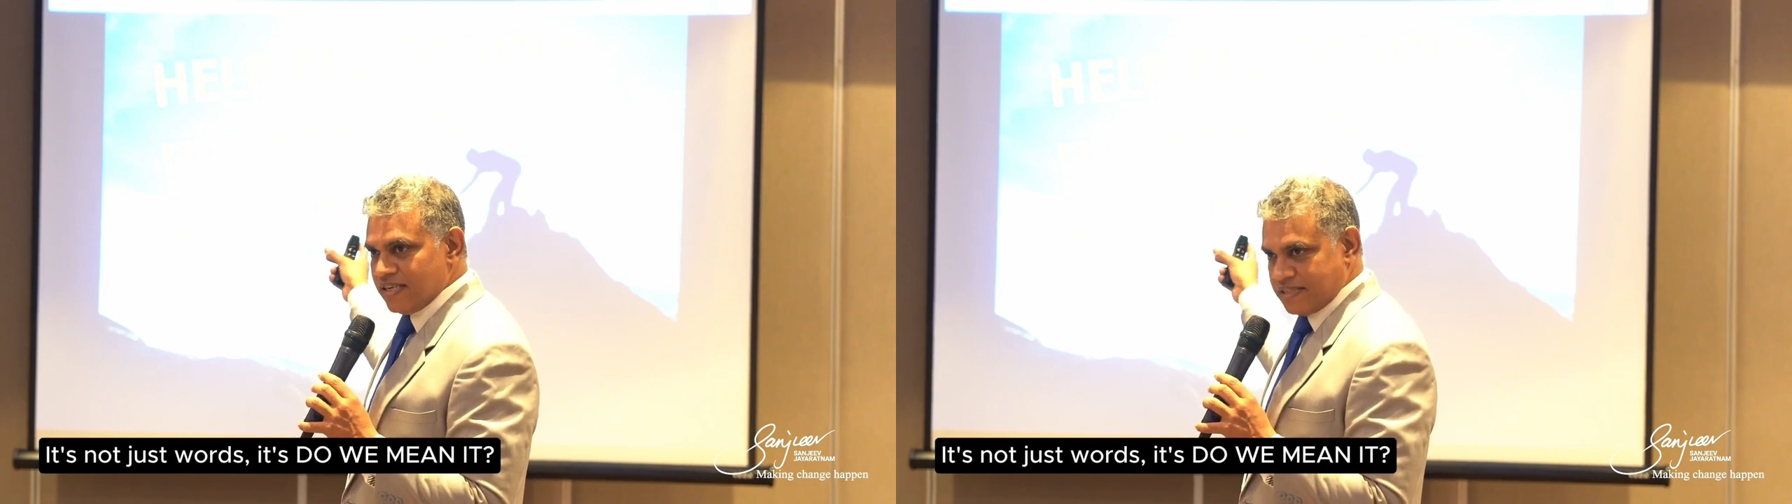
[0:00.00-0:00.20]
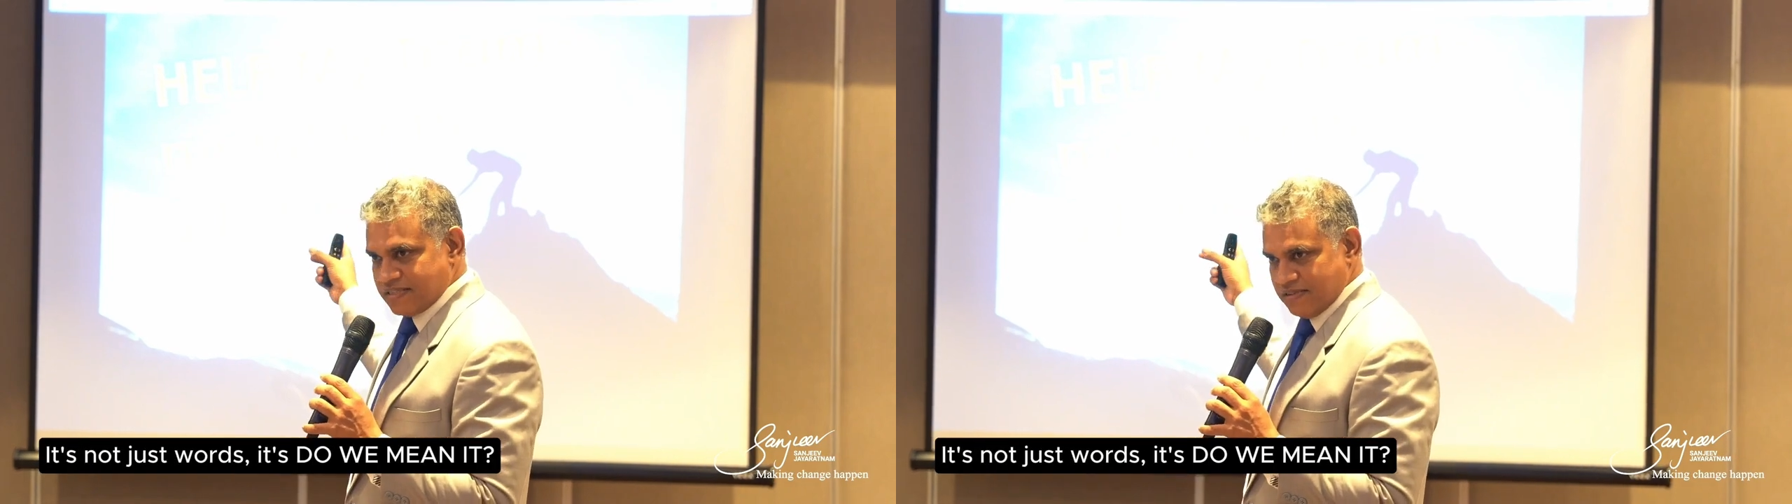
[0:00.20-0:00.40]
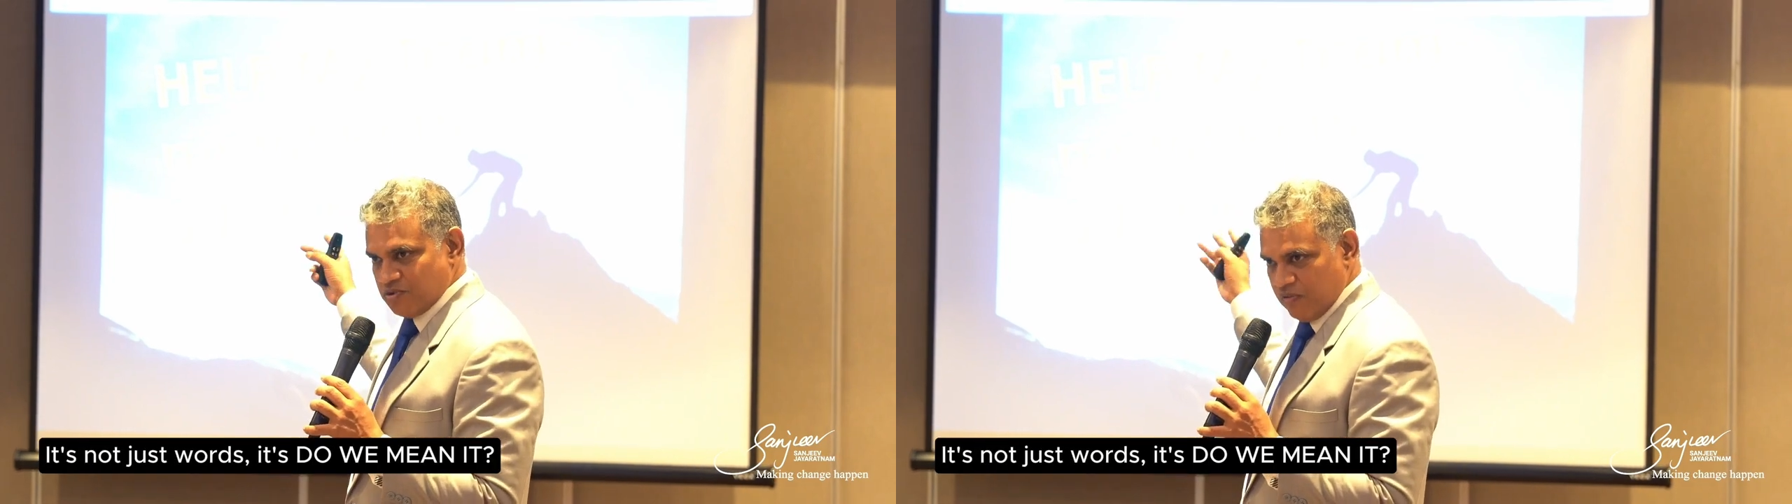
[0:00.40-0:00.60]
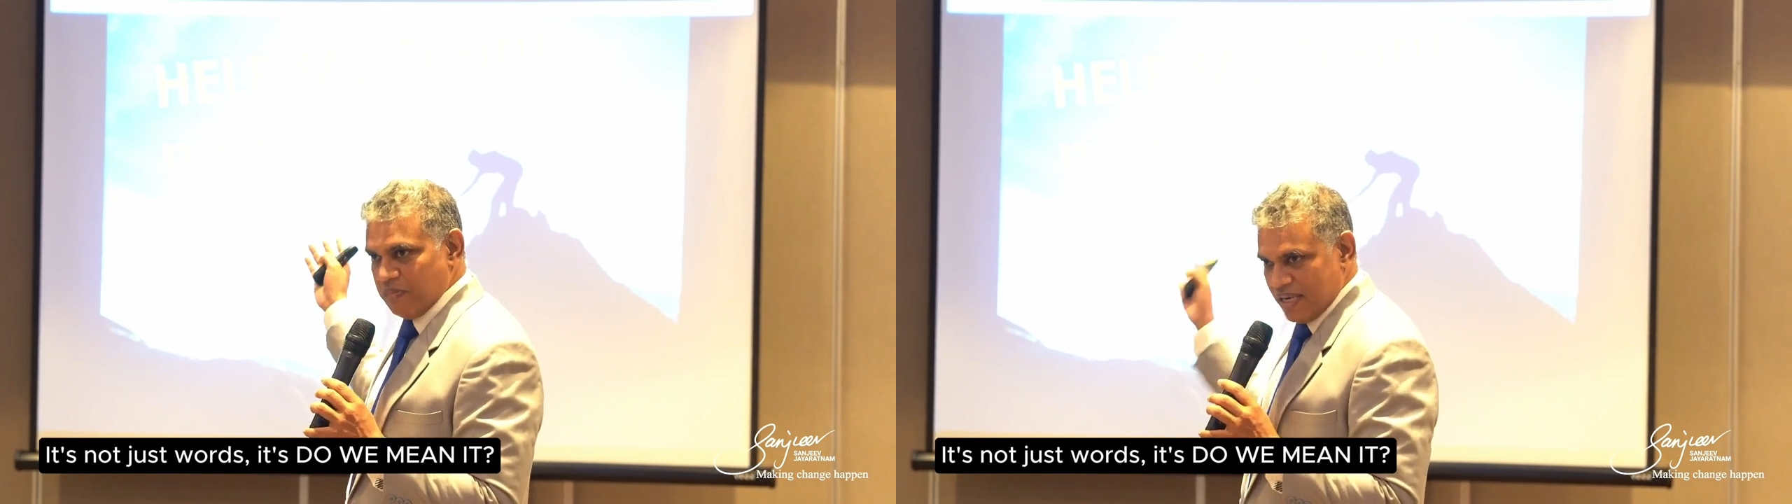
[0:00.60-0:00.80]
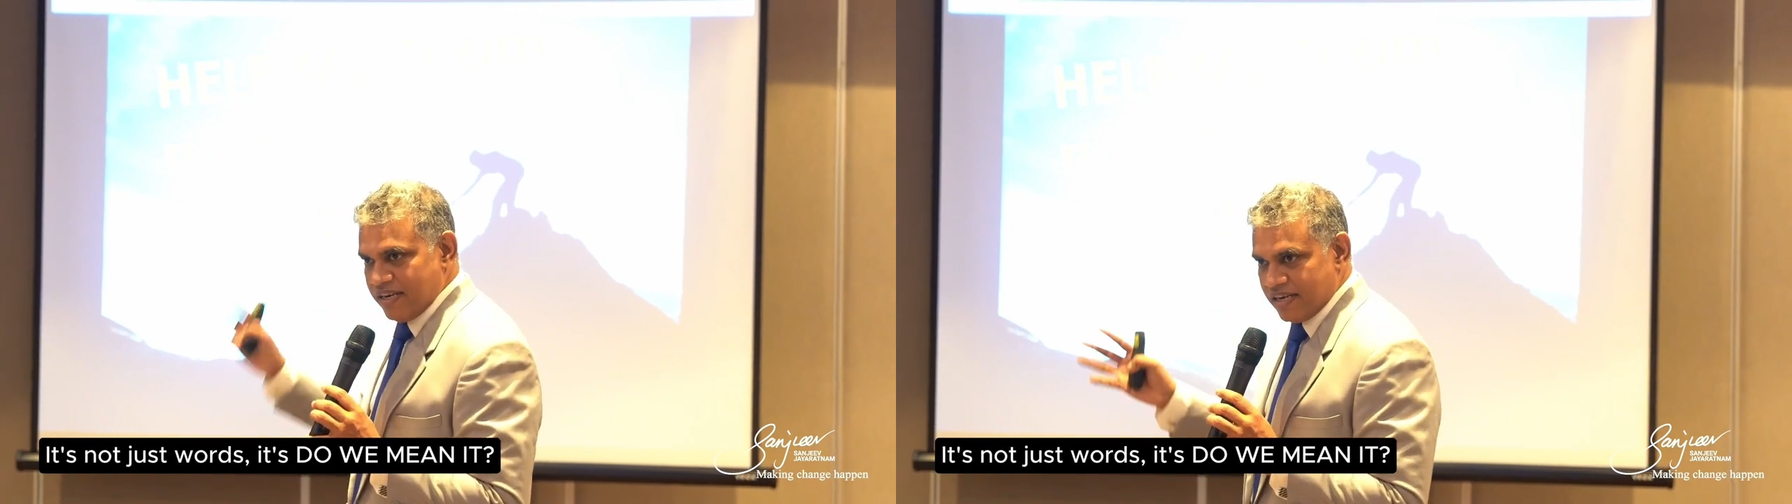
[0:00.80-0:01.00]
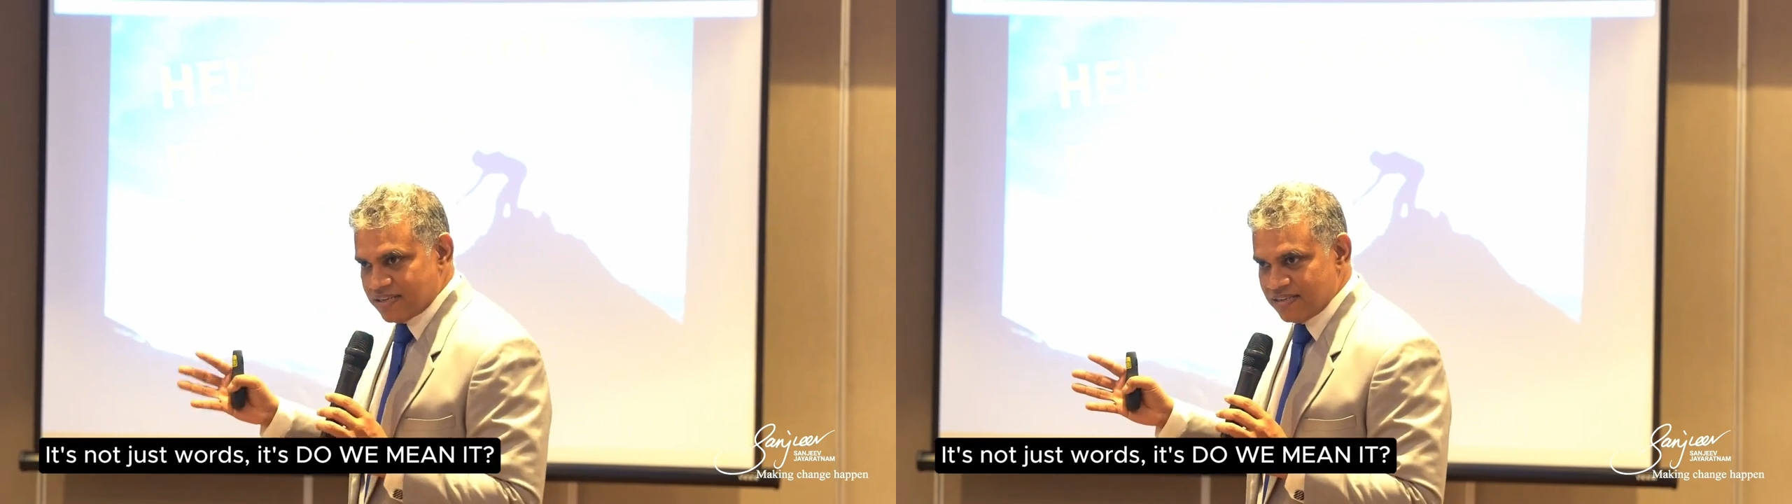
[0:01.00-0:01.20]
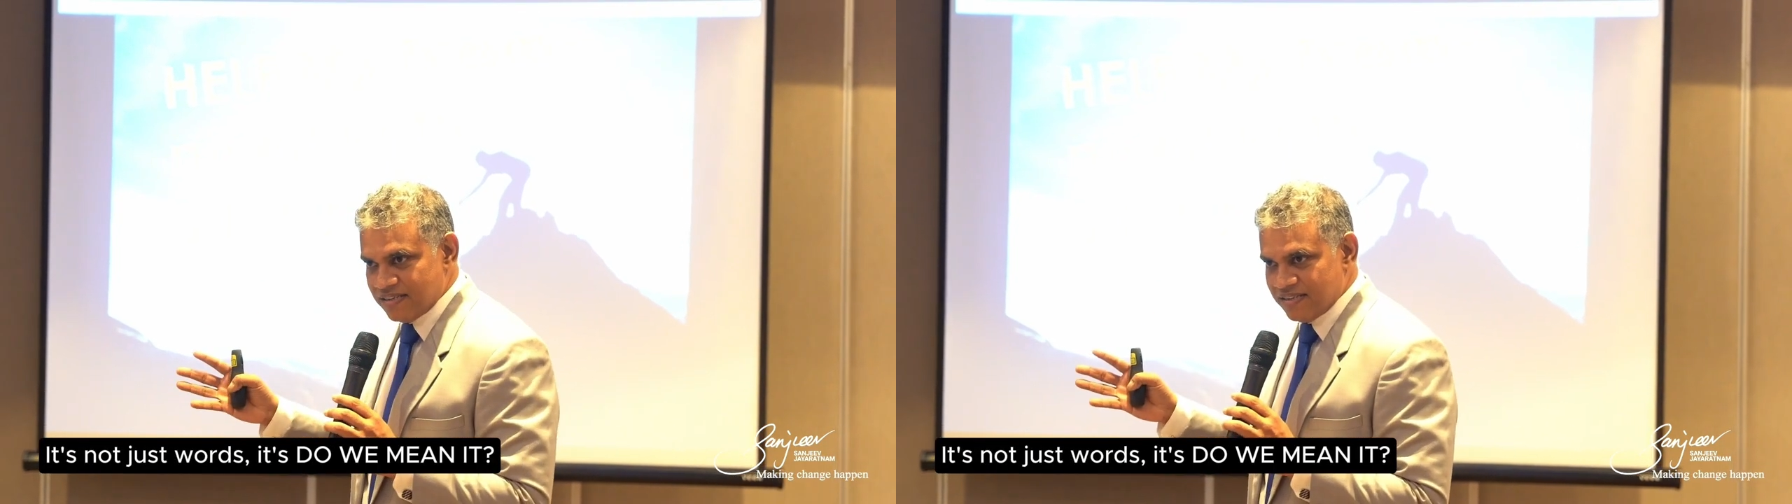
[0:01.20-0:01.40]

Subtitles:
it's do we mean it?